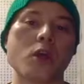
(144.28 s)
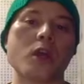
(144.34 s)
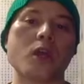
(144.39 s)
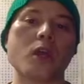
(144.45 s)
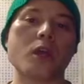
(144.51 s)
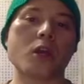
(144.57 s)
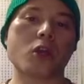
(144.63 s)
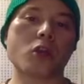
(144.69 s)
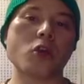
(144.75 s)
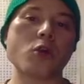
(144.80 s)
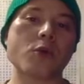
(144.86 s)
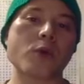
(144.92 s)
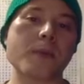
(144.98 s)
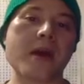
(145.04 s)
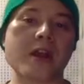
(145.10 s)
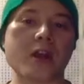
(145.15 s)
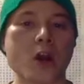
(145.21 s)
In acute
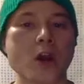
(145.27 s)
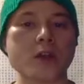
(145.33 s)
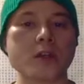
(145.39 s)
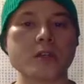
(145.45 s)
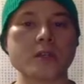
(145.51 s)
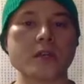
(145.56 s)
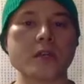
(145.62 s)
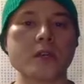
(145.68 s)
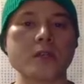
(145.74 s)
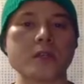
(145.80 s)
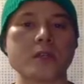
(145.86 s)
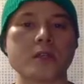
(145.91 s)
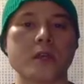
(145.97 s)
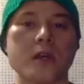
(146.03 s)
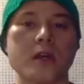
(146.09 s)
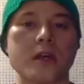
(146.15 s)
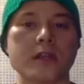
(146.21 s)
rheumatic heart disease,
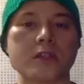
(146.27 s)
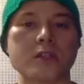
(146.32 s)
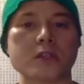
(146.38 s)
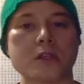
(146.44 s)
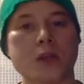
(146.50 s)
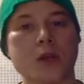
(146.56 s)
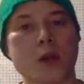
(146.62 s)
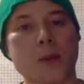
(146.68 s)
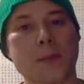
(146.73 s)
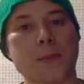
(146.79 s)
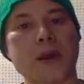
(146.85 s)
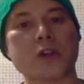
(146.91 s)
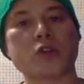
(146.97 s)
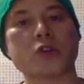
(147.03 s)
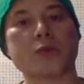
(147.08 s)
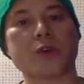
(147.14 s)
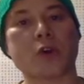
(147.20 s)
it's
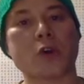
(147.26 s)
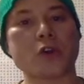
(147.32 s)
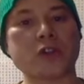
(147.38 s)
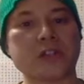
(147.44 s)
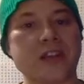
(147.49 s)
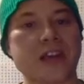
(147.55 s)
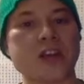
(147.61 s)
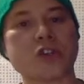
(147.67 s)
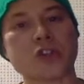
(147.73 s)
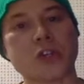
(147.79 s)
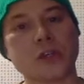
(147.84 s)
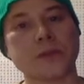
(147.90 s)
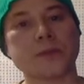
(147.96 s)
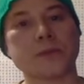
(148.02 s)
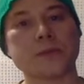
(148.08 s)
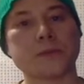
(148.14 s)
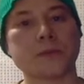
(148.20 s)
mitral
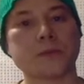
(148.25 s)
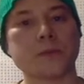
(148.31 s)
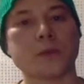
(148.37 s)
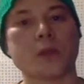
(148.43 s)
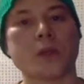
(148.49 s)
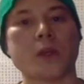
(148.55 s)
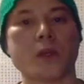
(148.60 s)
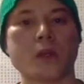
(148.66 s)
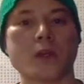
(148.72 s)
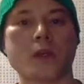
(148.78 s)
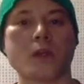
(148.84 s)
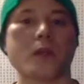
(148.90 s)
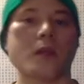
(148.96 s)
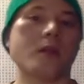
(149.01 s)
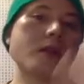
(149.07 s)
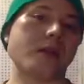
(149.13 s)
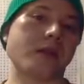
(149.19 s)
regurgitation.
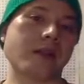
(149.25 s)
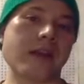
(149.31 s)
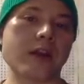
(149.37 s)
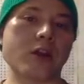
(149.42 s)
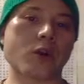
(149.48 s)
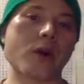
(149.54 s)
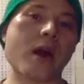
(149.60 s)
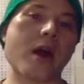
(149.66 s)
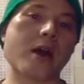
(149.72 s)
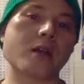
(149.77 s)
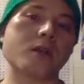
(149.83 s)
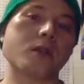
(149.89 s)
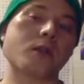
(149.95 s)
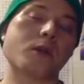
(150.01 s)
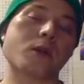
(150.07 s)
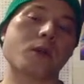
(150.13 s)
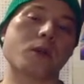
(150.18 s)
Later
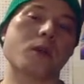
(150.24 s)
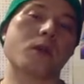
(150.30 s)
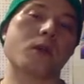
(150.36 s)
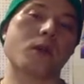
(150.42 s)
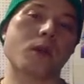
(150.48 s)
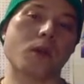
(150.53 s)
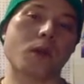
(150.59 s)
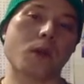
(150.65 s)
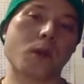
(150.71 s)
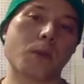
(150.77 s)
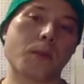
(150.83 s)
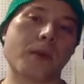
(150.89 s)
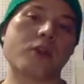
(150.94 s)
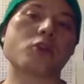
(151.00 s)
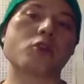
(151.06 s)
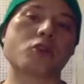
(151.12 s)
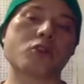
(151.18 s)
on,
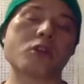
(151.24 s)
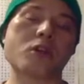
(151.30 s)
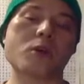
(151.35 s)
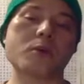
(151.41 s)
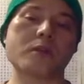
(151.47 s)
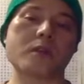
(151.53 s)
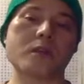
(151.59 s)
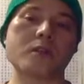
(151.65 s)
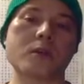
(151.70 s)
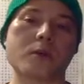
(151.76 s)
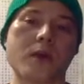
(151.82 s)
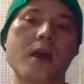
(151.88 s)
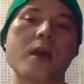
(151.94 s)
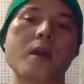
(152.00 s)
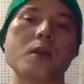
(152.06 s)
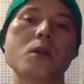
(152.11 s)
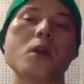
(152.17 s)
mitral stenosis,
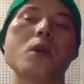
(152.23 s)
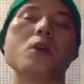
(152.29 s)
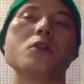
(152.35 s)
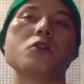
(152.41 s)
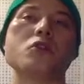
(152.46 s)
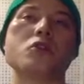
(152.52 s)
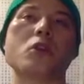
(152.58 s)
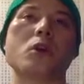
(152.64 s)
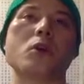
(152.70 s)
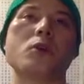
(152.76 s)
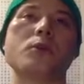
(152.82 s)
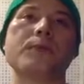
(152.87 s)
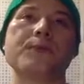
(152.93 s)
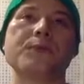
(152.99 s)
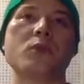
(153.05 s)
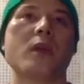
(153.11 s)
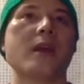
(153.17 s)
okay?
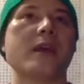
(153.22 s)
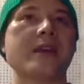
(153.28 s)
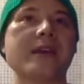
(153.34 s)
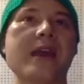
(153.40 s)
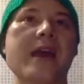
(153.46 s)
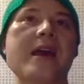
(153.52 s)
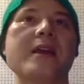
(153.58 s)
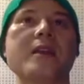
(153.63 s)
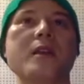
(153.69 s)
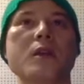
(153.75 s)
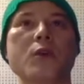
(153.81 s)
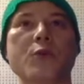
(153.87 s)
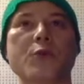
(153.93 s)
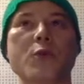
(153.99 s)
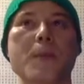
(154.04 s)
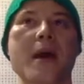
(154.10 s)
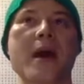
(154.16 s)
So can
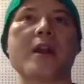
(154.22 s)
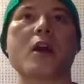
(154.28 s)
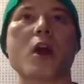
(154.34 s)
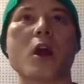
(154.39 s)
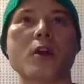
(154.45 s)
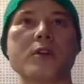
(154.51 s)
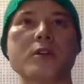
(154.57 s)
rheumatic heart